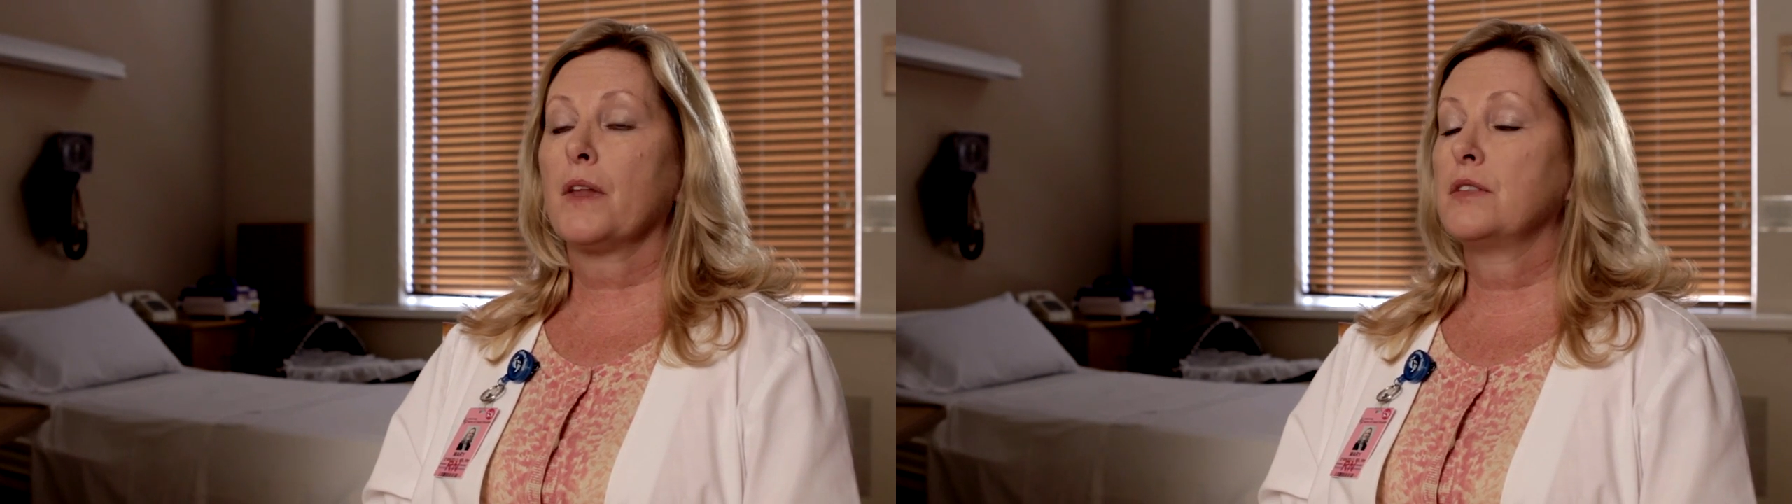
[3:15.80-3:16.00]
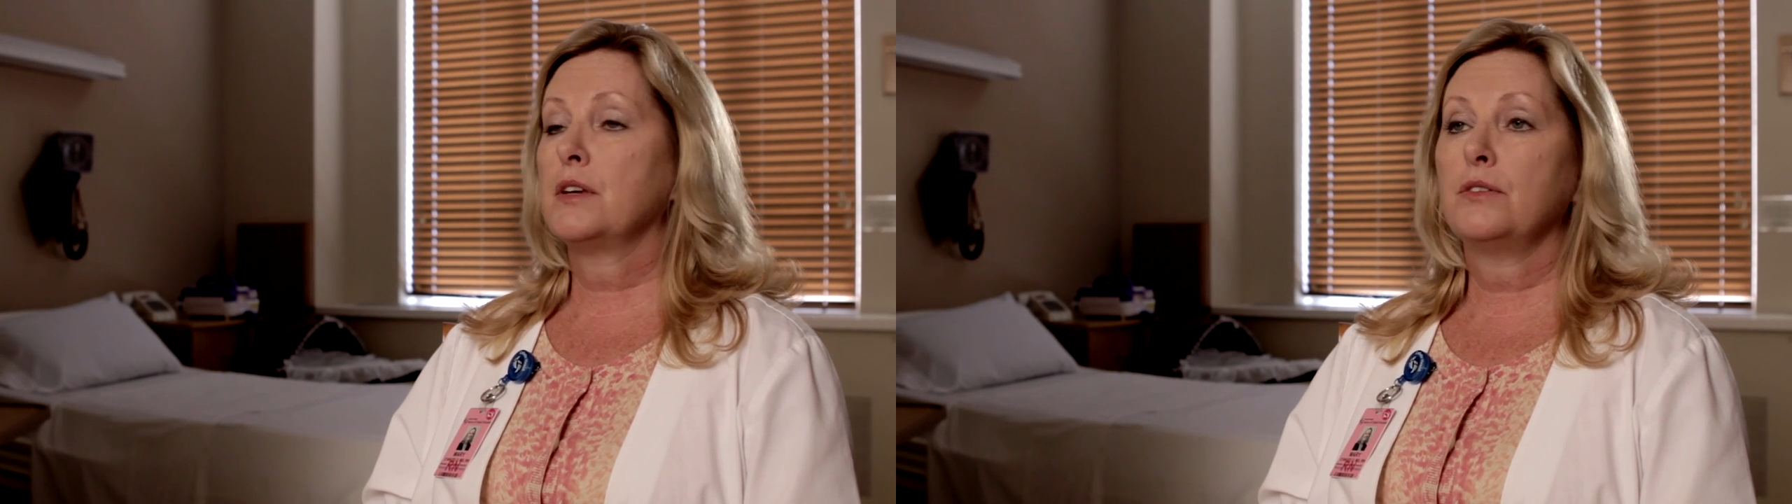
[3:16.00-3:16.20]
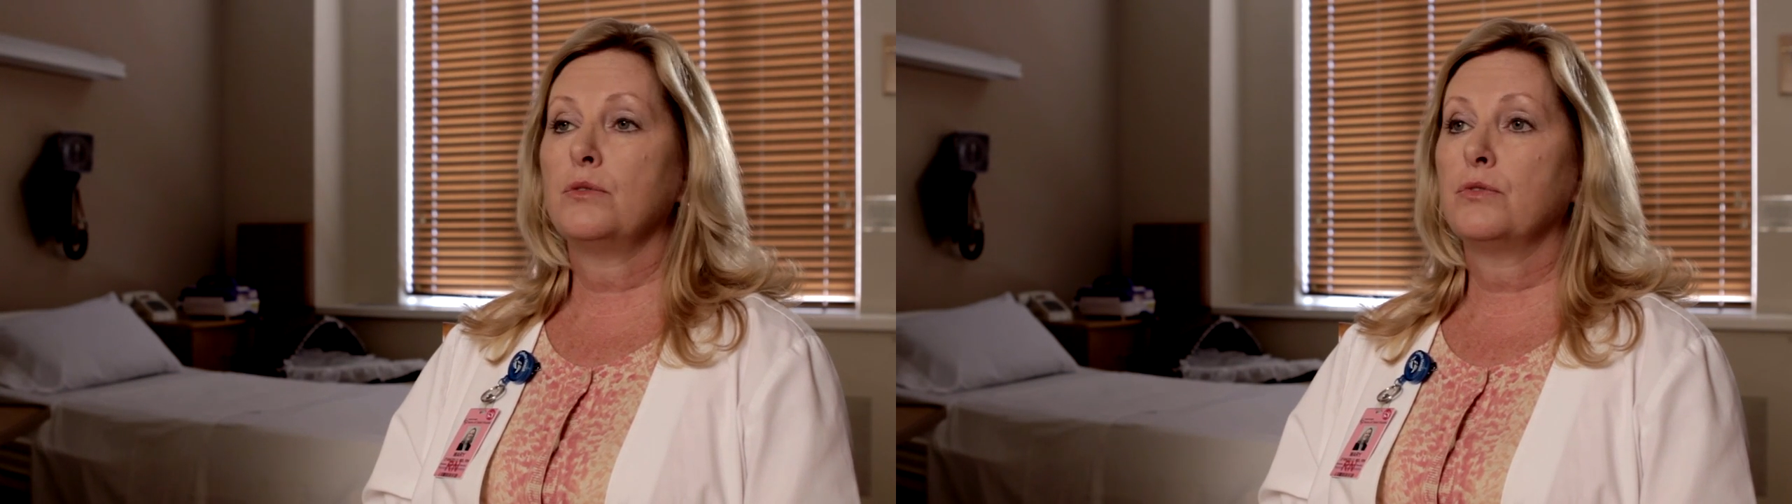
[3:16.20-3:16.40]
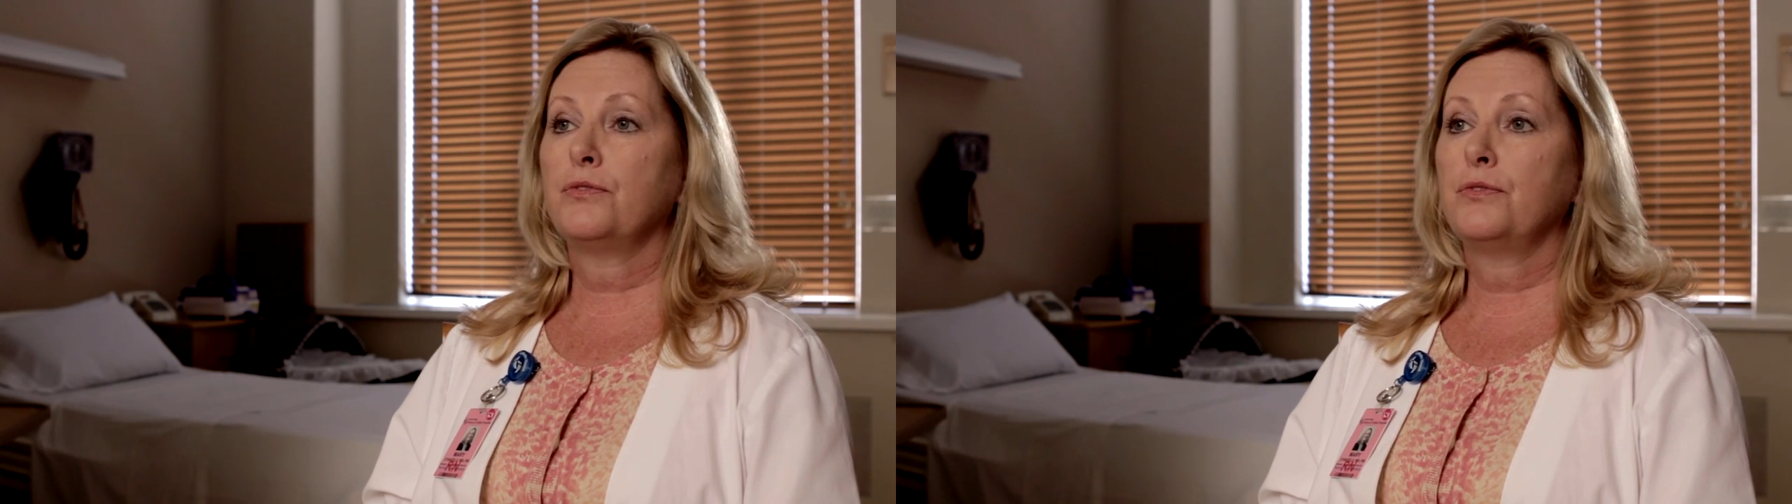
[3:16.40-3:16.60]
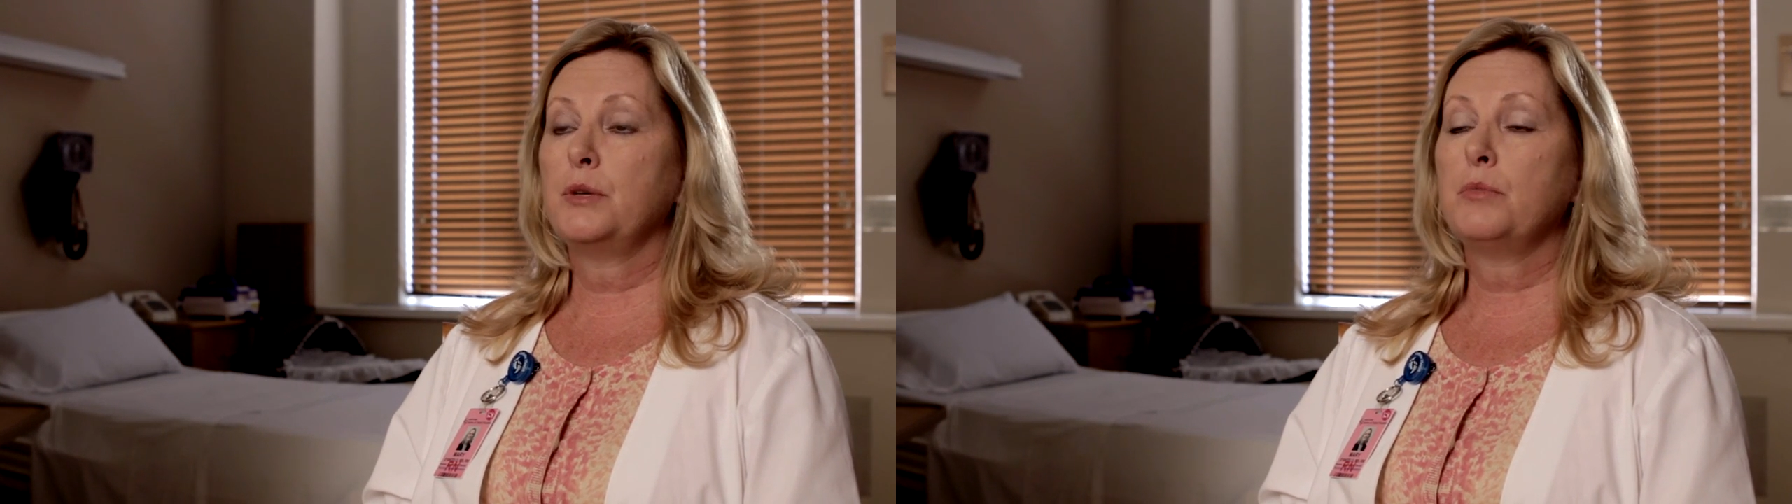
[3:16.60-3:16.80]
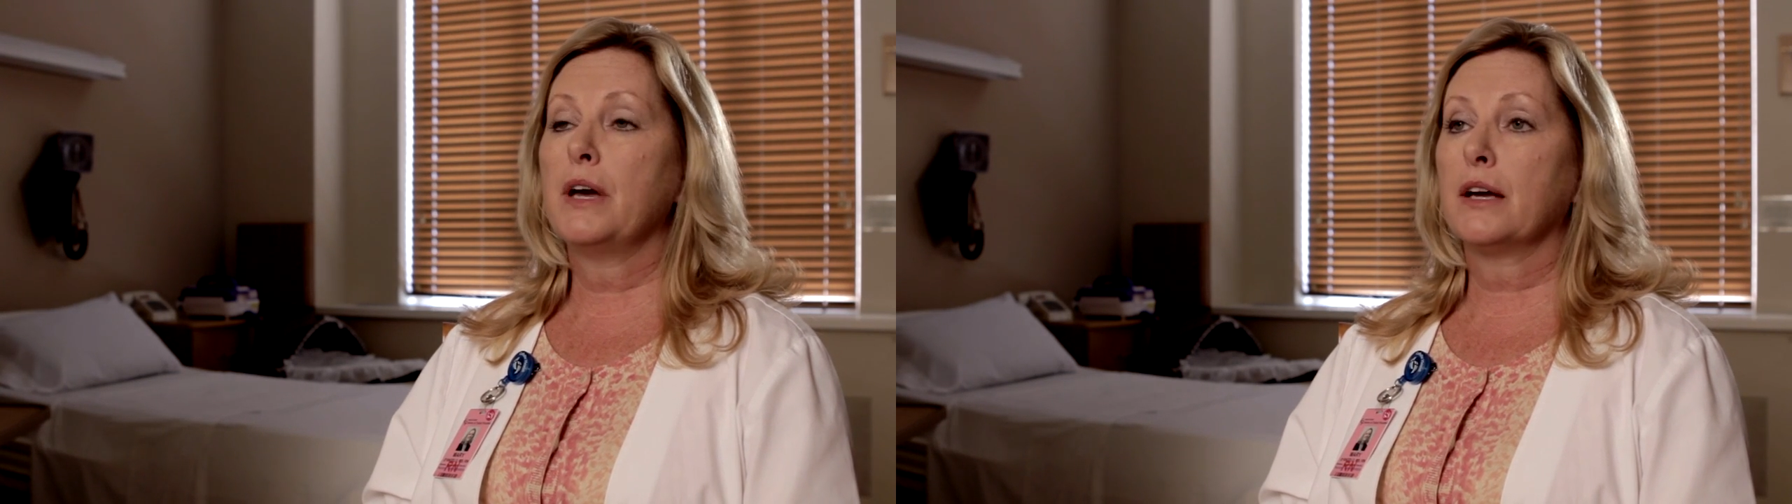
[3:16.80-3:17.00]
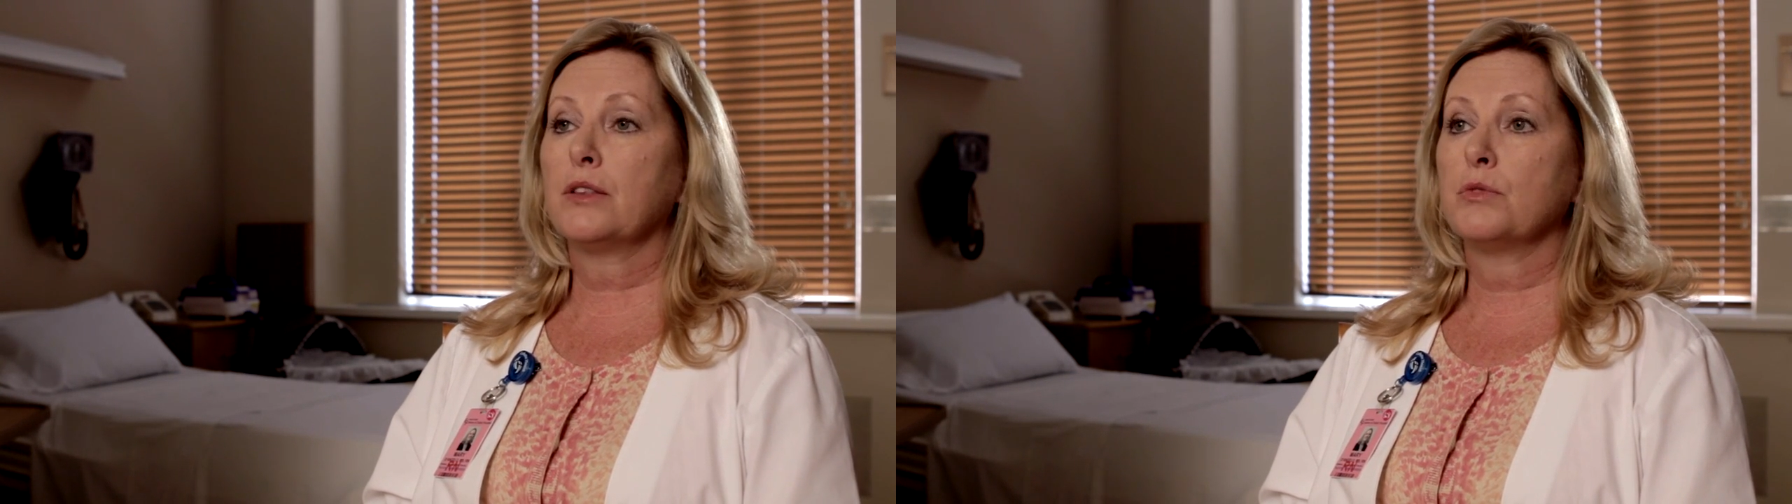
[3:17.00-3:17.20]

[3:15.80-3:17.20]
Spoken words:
the feedback,